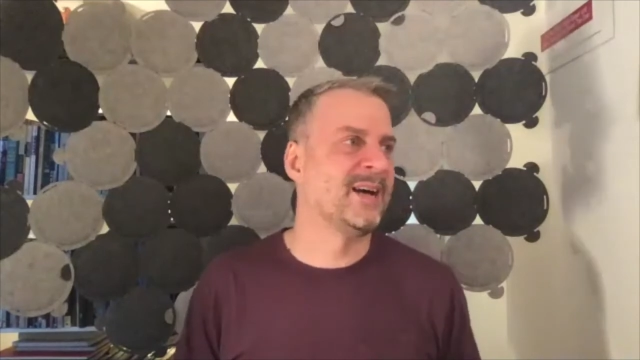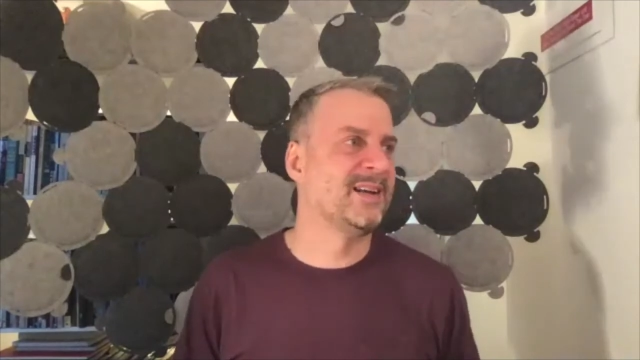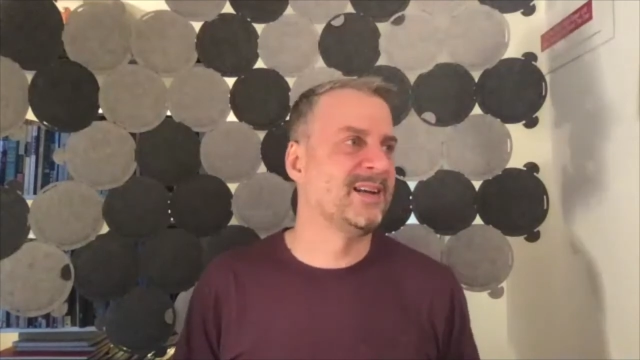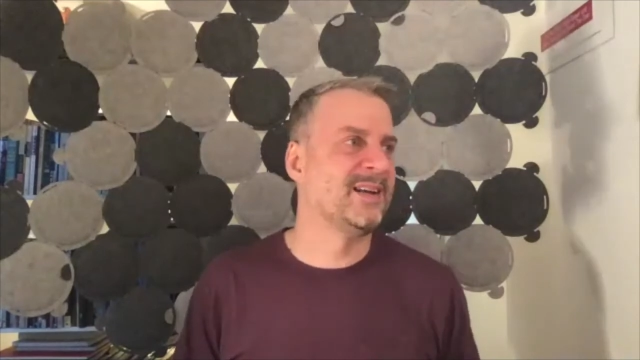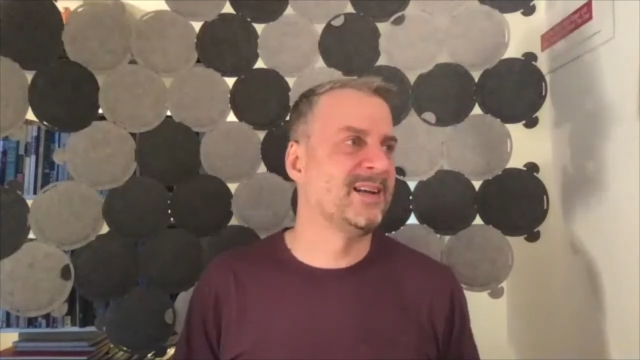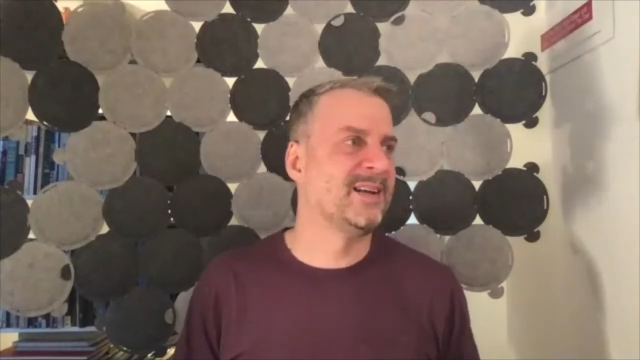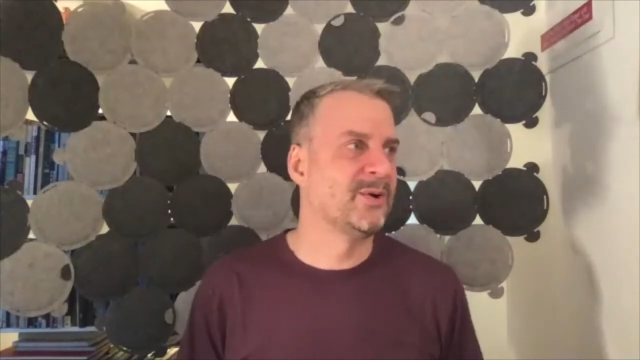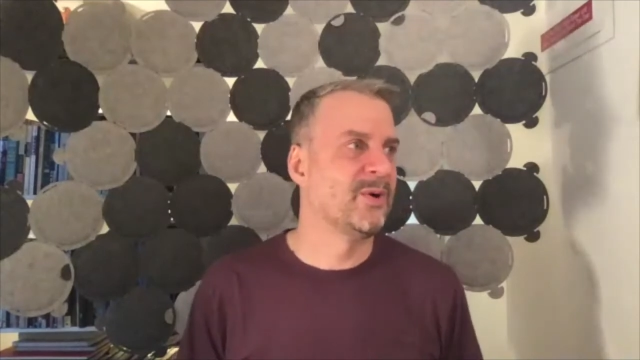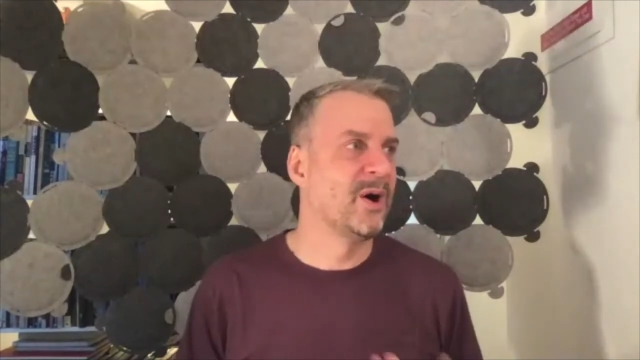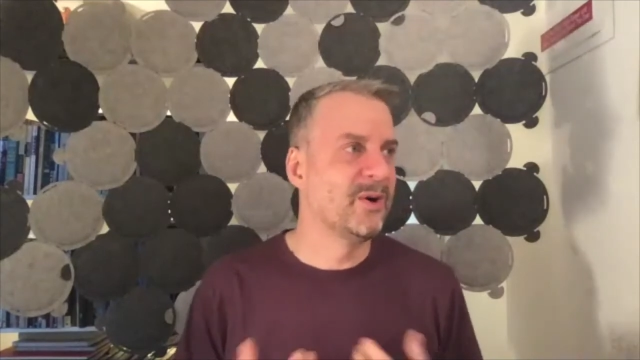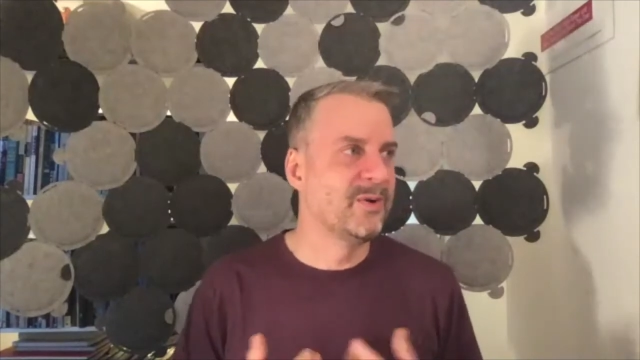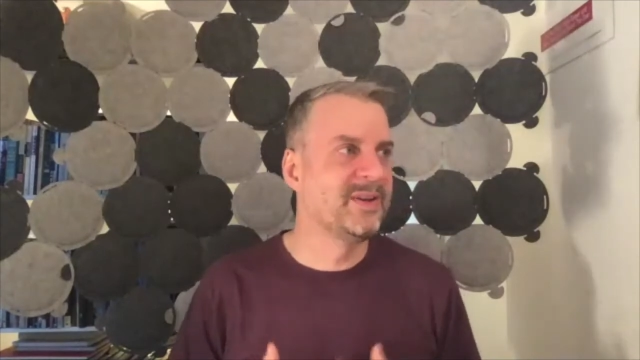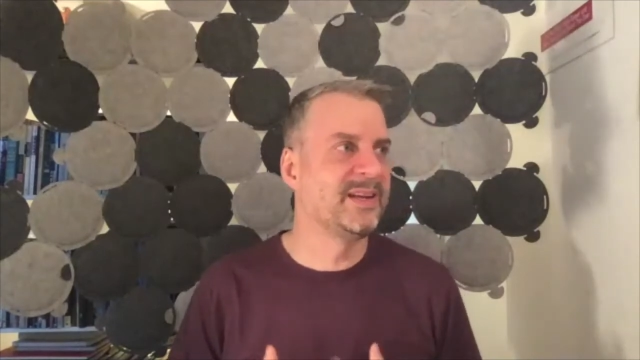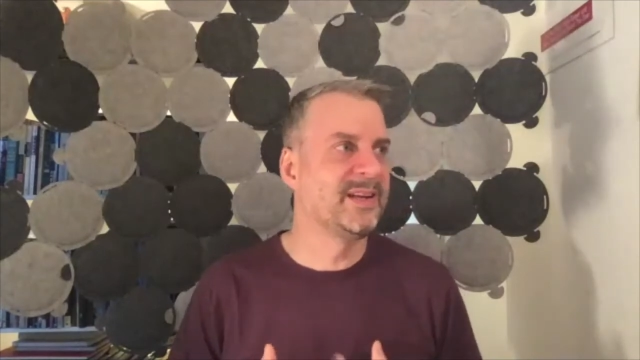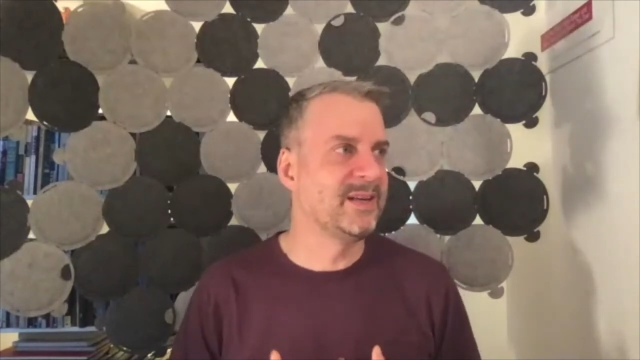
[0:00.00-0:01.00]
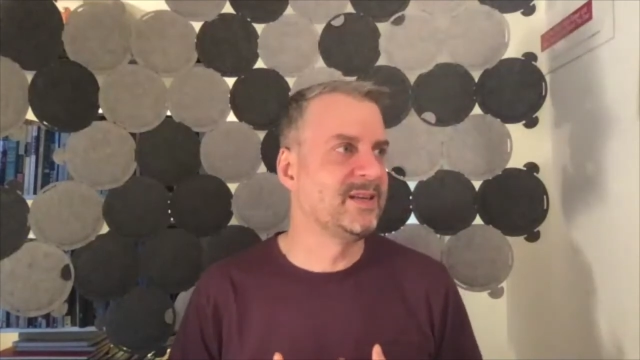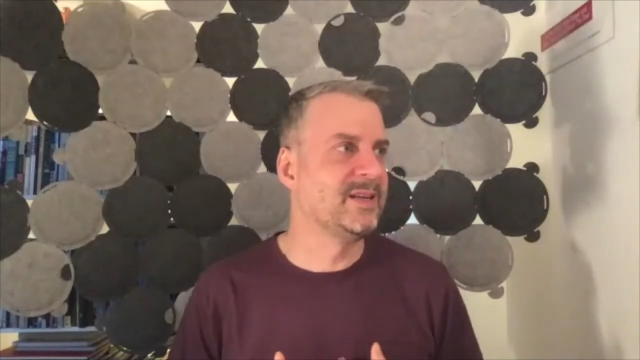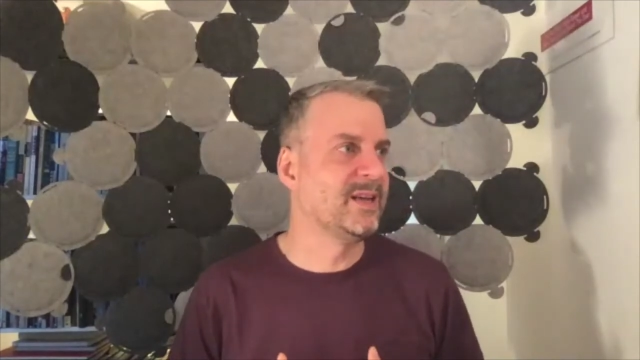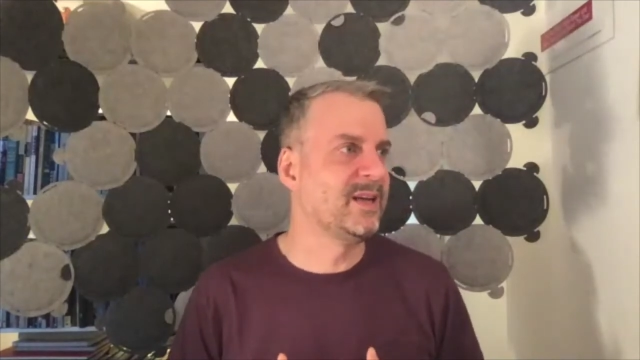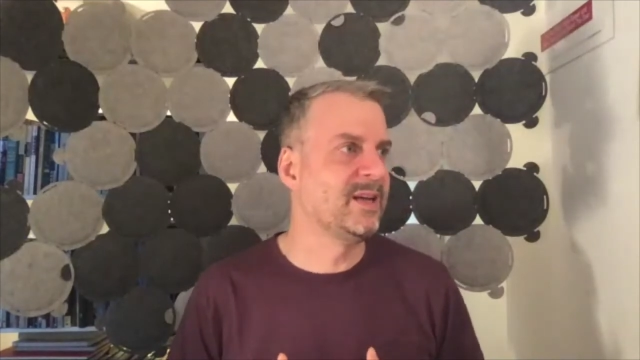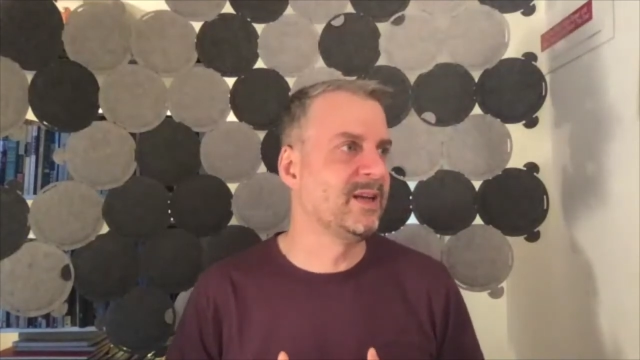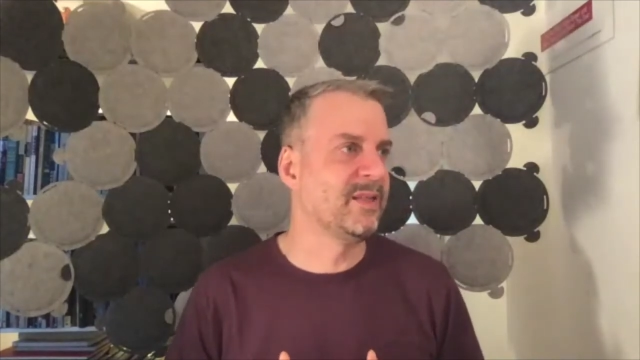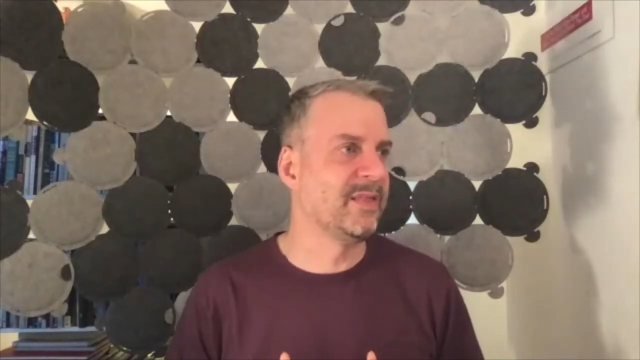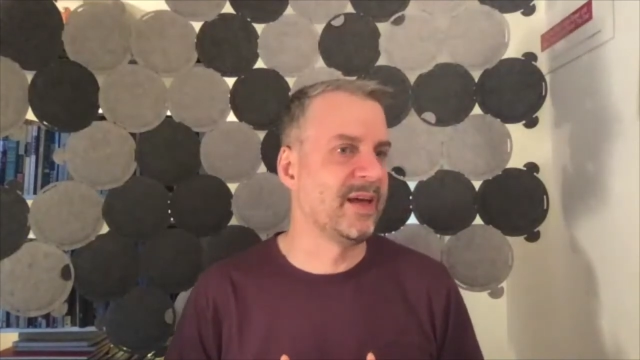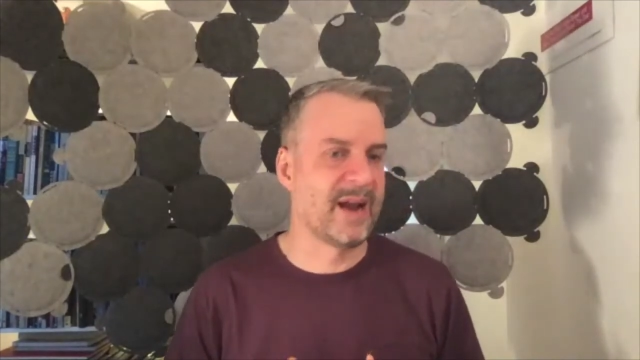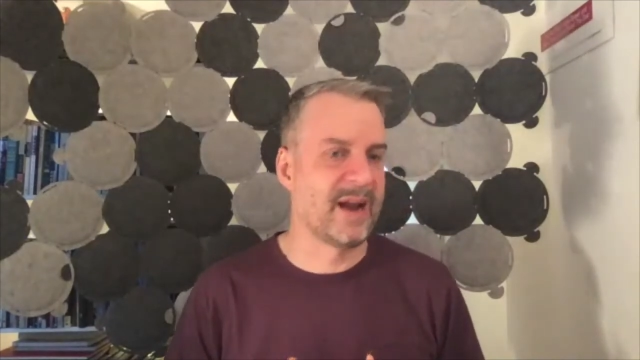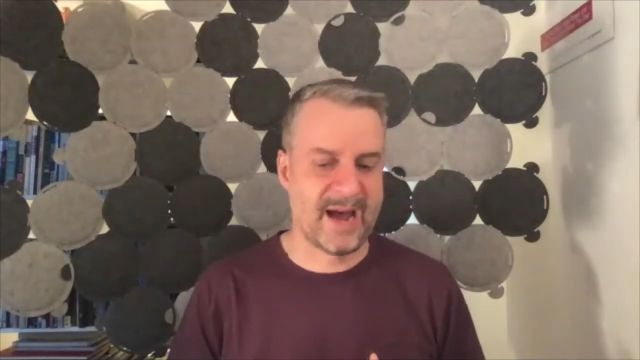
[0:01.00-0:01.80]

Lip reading: so OCD that